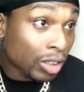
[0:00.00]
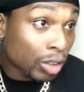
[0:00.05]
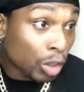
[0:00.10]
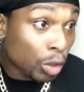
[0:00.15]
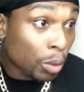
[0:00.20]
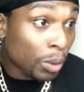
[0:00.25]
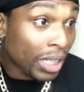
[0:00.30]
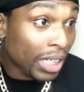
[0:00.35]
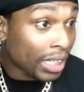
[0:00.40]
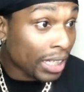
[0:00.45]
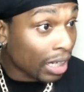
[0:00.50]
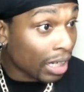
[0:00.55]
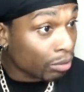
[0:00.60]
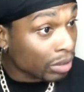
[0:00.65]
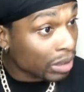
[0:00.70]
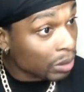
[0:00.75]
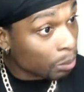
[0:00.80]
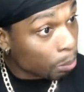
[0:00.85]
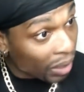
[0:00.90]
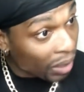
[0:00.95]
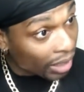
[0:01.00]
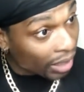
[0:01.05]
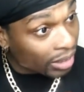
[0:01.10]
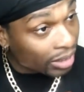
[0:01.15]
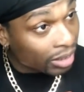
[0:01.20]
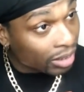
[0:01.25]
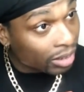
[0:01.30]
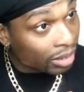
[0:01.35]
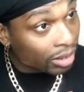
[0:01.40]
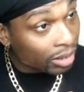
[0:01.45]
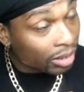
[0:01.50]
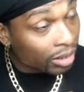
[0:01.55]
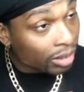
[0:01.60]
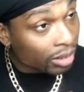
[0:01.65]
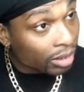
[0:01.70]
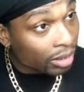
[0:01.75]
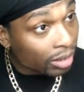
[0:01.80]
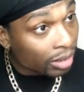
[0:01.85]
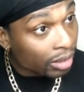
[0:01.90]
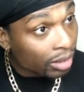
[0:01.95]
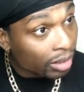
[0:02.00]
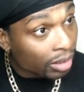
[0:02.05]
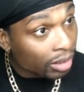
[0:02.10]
do in that respect. I